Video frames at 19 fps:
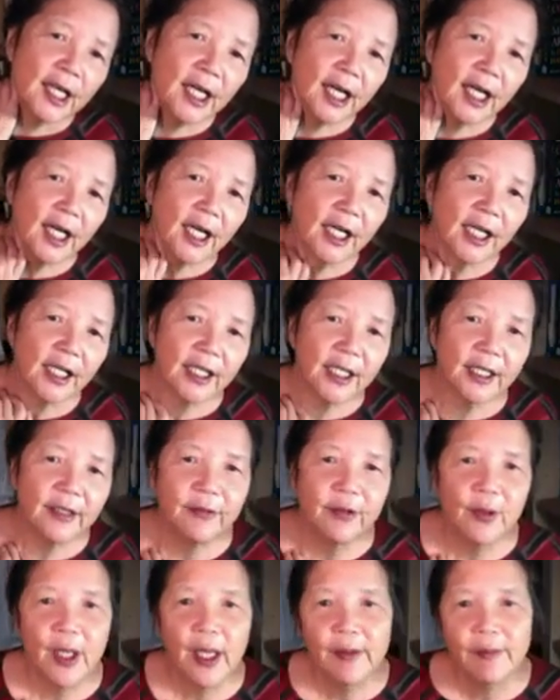
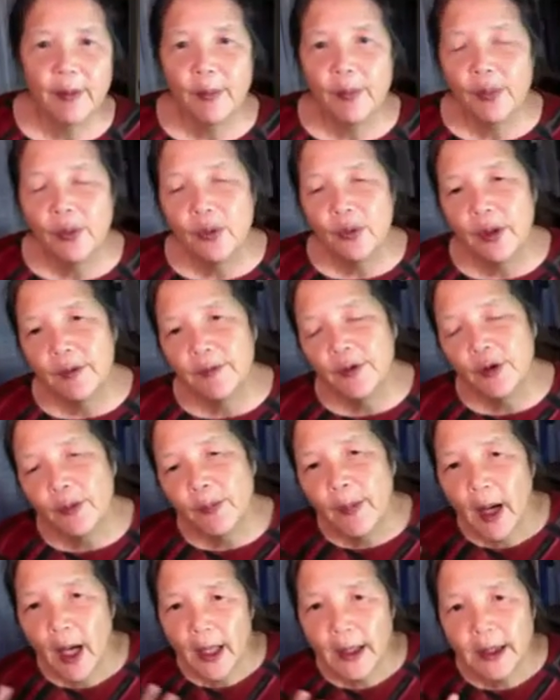If your
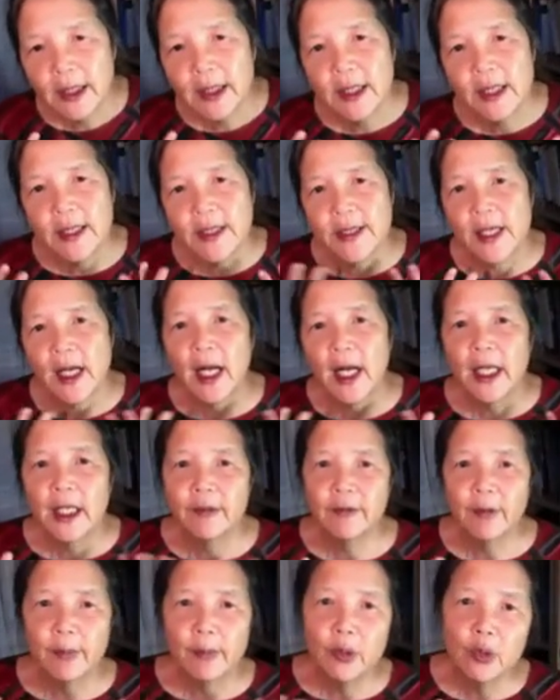body is kind
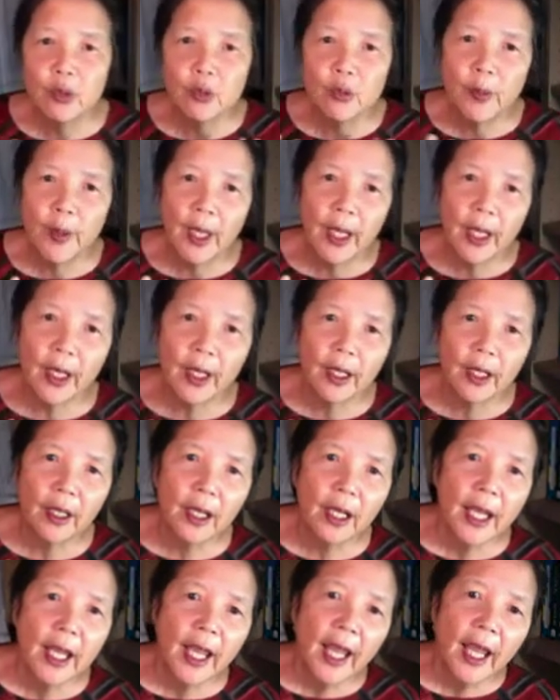of a Pooh Bear
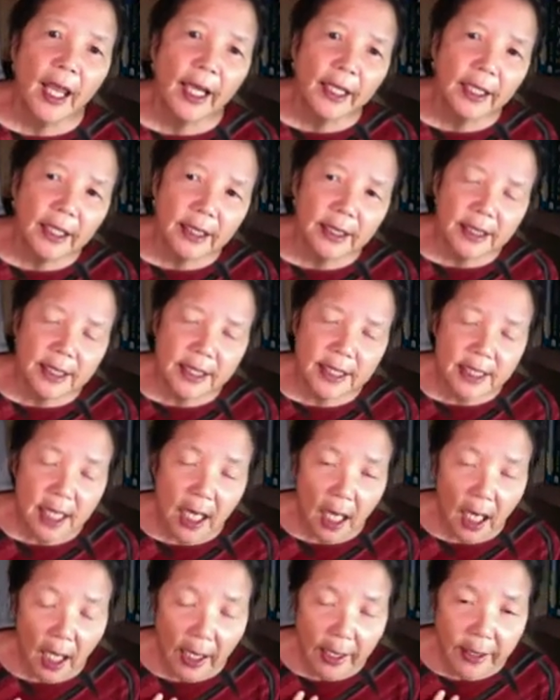and it gets
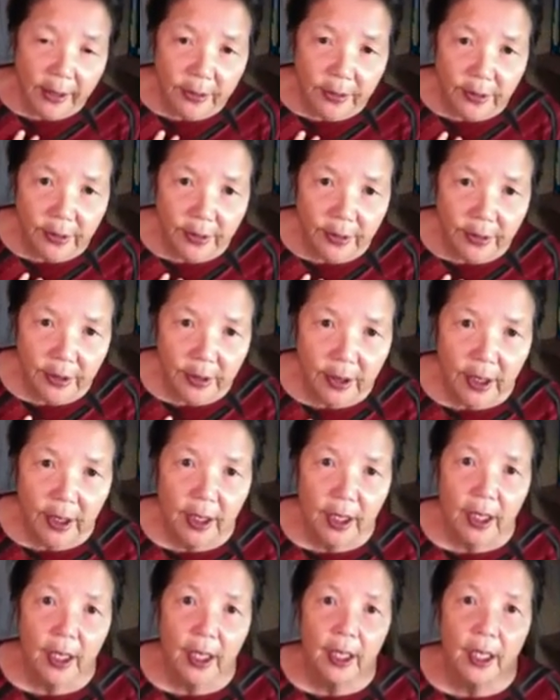tired
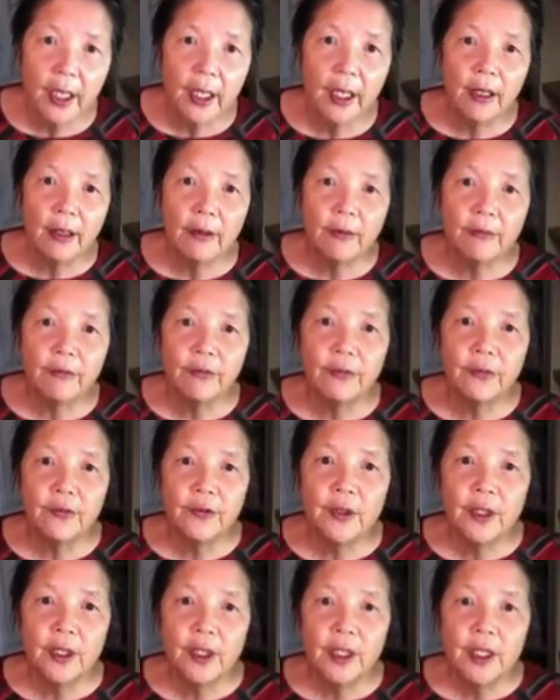of